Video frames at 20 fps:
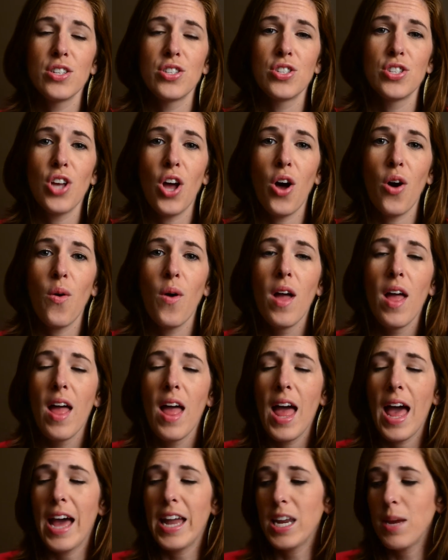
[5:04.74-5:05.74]
so
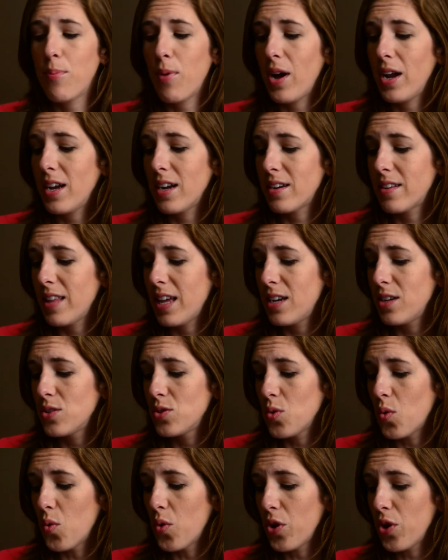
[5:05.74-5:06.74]
any product that is
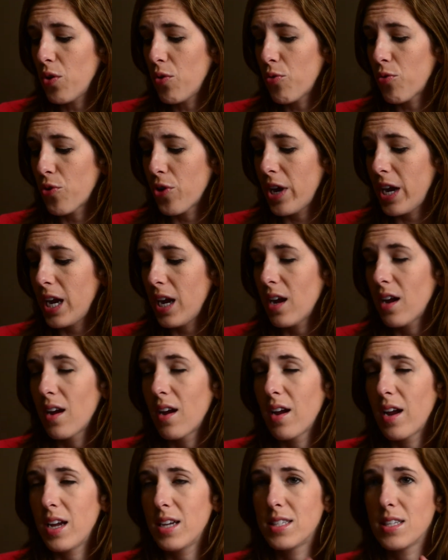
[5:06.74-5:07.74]
oil-free
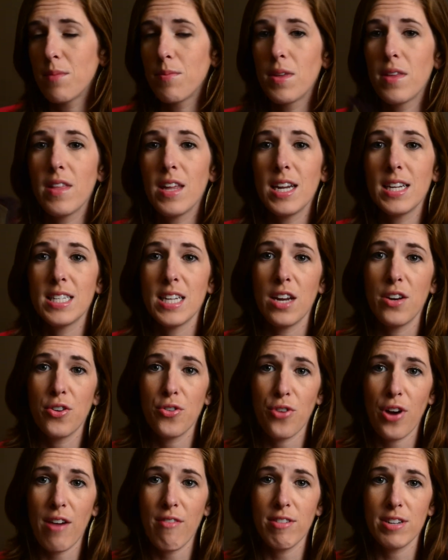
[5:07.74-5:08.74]
is something that I tend to
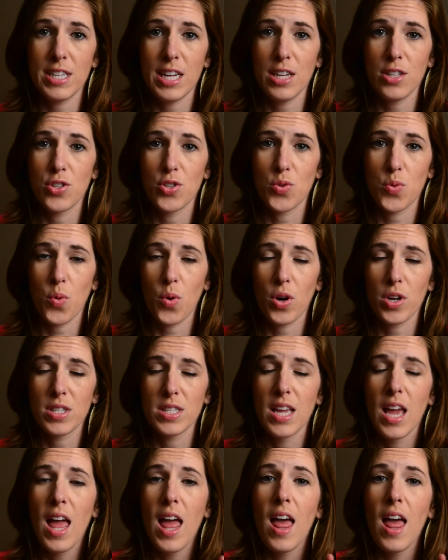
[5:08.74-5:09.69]
gravitate towards.